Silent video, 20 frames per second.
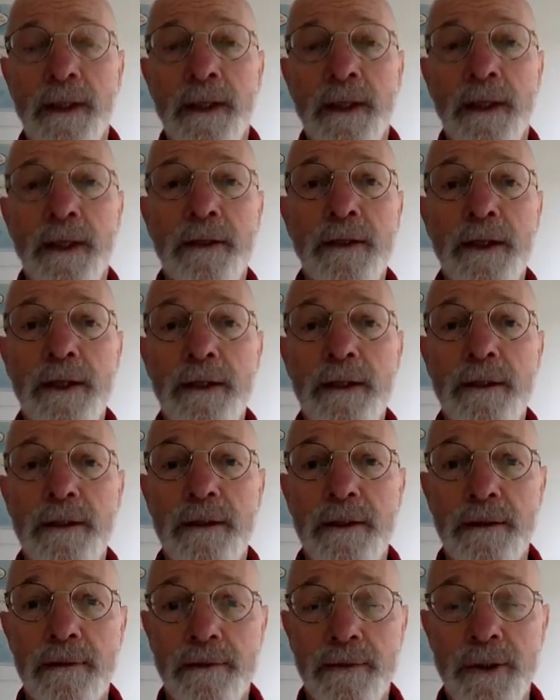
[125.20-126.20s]
And
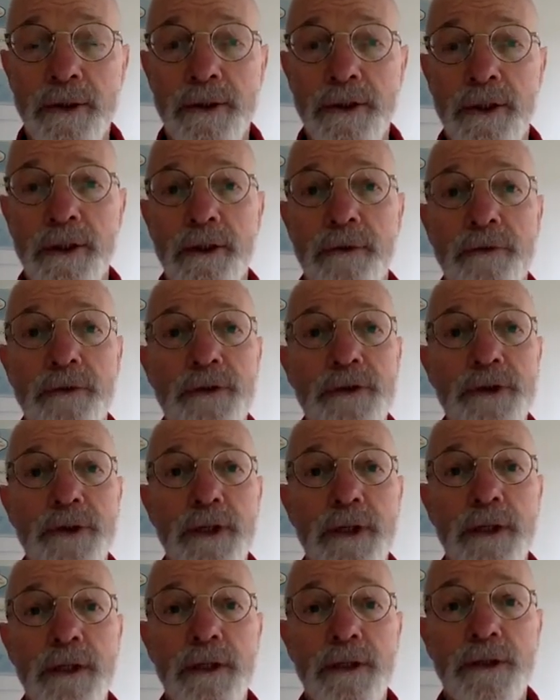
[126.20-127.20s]
then continue. If you're
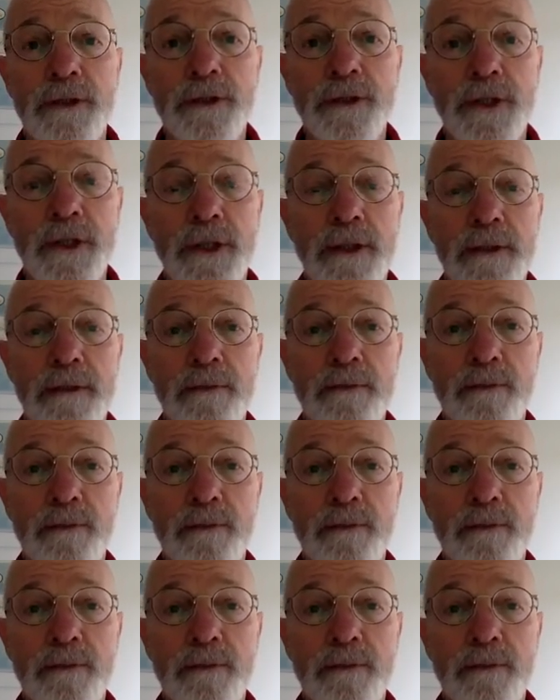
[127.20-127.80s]
sitting in a chair,